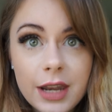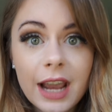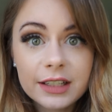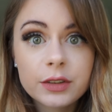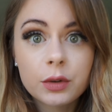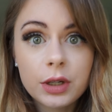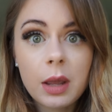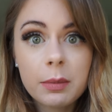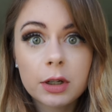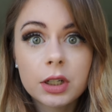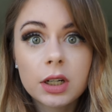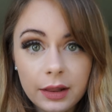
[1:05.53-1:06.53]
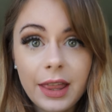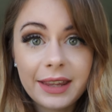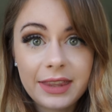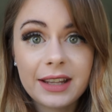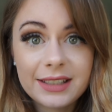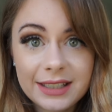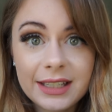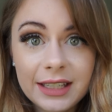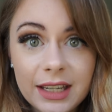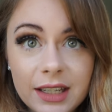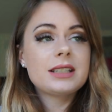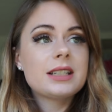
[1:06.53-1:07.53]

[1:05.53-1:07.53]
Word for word: Next door neighbor. Let that sink in.